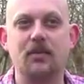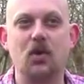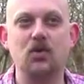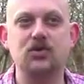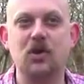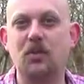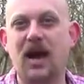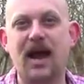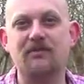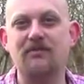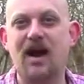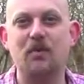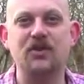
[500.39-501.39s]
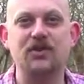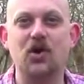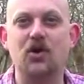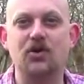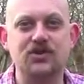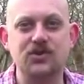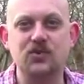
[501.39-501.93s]
also play around with
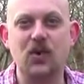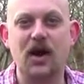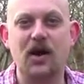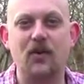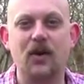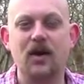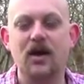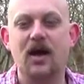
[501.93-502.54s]
knots as well.